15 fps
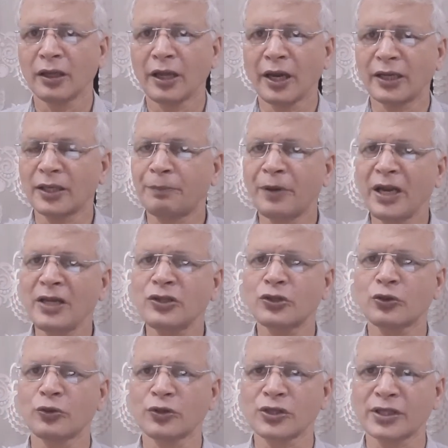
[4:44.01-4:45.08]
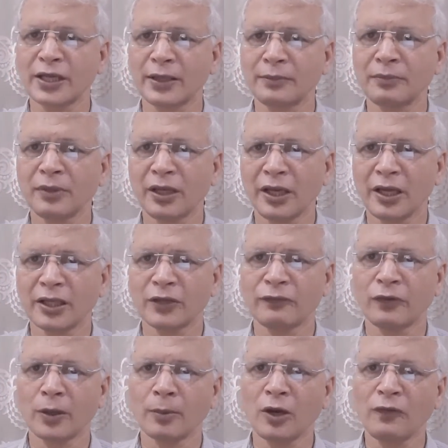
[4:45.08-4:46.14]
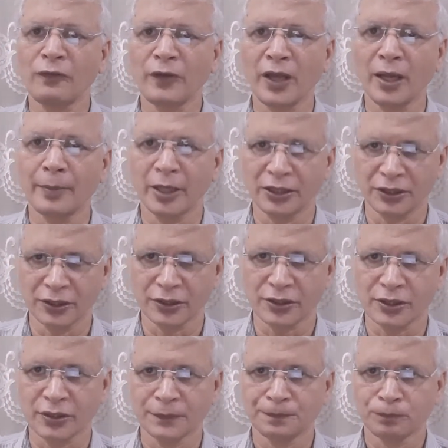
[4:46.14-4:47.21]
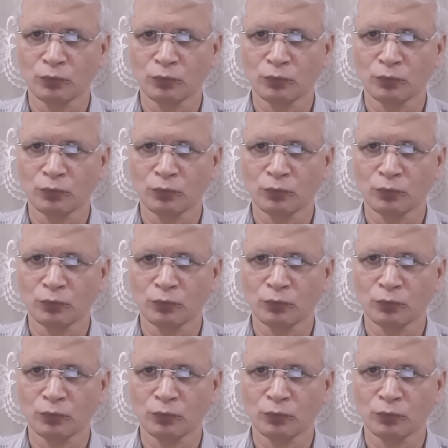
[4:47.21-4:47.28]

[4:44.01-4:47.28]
and the brain stores them in the form of images.